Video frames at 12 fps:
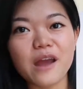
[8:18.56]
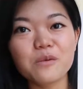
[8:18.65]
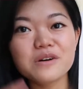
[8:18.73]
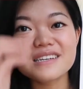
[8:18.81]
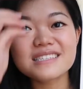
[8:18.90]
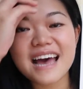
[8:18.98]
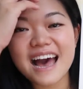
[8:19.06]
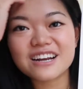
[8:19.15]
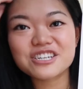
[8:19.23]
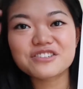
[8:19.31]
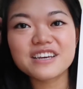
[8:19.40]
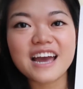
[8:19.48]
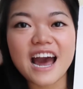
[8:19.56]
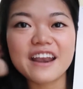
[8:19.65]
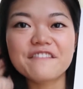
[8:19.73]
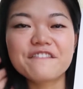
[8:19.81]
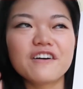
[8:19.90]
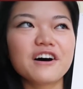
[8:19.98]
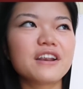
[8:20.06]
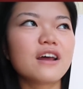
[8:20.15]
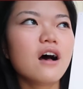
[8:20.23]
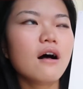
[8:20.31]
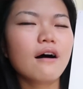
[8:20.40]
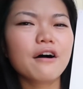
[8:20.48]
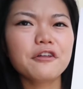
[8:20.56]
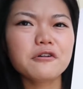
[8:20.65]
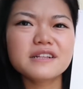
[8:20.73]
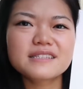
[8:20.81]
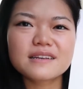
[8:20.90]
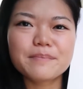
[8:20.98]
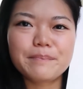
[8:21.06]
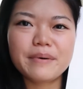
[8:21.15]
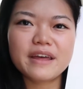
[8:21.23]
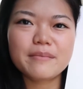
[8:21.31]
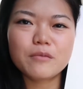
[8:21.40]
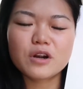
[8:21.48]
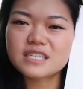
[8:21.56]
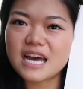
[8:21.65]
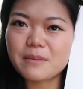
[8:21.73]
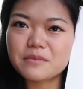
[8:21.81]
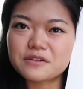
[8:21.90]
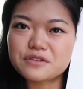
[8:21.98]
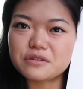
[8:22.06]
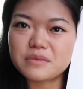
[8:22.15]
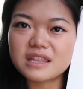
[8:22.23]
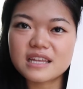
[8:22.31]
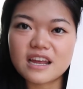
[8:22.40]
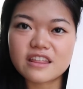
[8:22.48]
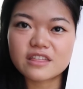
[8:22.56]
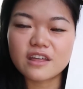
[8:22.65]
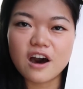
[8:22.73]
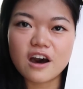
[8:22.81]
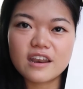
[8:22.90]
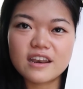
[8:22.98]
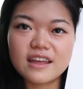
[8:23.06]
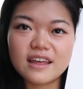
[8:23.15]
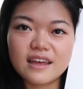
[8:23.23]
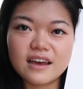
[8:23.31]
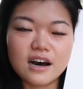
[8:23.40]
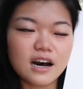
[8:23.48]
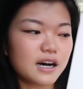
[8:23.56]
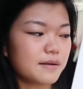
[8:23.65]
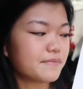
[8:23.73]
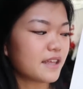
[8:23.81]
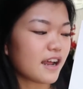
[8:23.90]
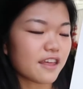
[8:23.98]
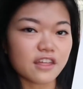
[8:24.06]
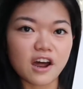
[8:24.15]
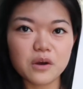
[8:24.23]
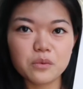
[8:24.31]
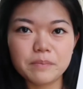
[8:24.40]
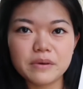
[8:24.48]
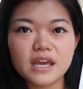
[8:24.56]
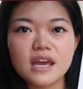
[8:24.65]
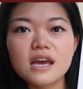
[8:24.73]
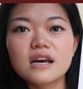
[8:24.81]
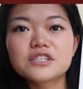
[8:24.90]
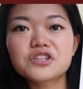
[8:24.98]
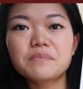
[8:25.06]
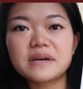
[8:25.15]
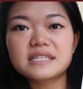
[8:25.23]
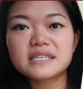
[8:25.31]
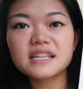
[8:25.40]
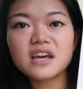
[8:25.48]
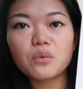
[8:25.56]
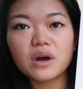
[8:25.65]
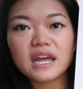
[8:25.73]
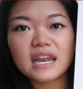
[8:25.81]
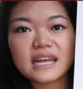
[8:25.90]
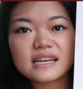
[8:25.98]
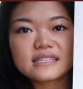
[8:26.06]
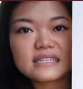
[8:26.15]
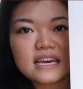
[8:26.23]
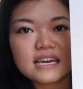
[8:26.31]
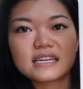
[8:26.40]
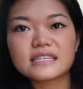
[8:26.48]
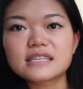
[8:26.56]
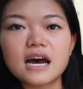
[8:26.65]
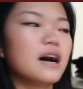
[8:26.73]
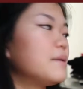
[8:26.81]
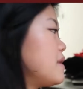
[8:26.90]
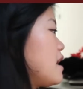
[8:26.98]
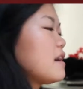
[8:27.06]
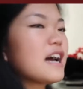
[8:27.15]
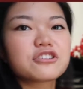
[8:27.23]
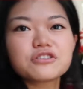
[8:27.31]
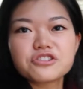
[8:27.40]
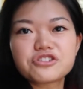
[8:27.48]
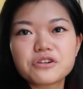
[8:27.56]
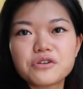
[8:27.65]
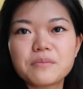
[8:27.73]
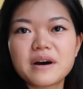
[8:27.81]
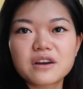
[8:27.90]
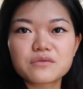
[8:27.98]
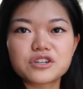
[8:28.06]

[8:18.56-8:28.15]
It was actually kind of fun, although it's a bit more time consuming than I thought it would be. So basically what it is I'll actually show you my